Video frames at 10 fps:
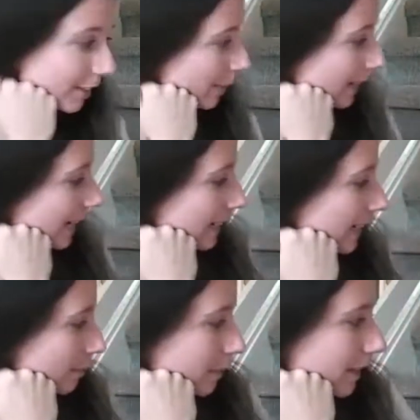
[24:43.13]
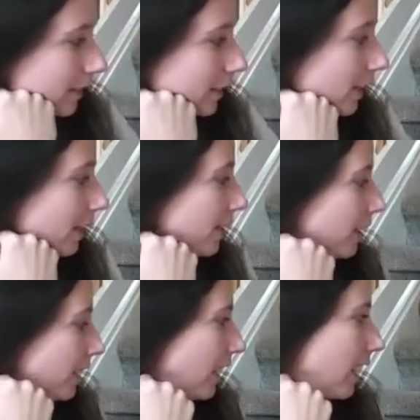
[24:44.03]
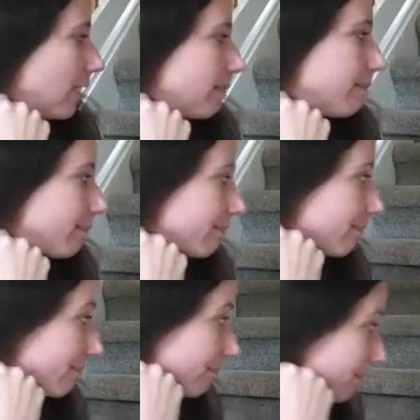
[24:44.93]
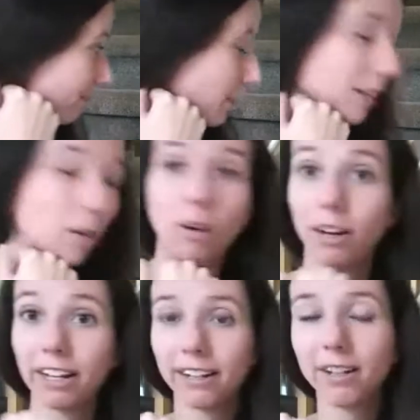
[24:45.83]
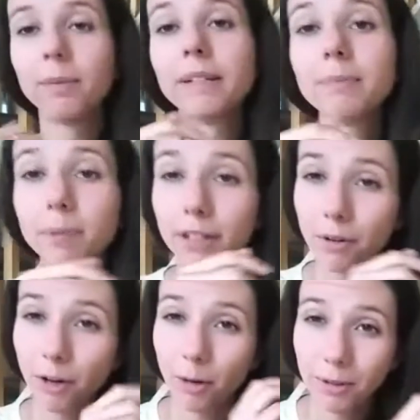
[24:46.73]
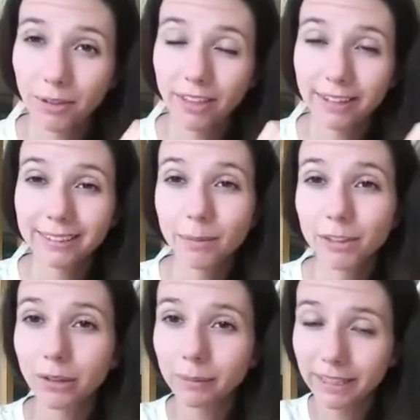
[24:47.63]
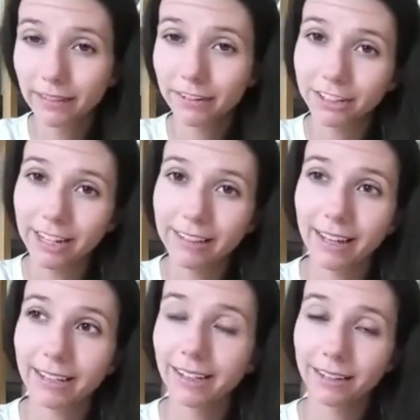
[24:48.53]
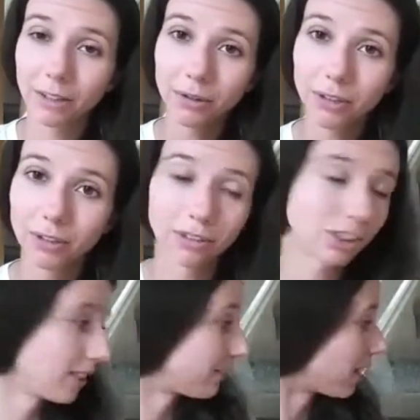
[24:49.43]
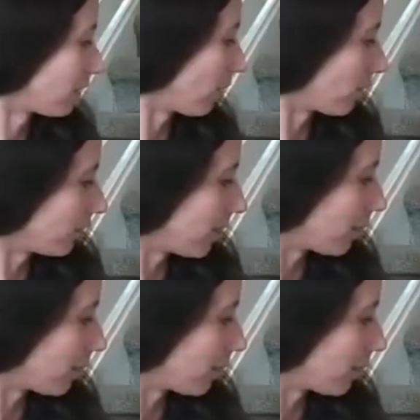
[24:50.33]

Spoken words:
Could have been catnapped. I'm not sure. Oh, I gotta go. But pretty horrible thing. Someone told me the other day that she lives in a local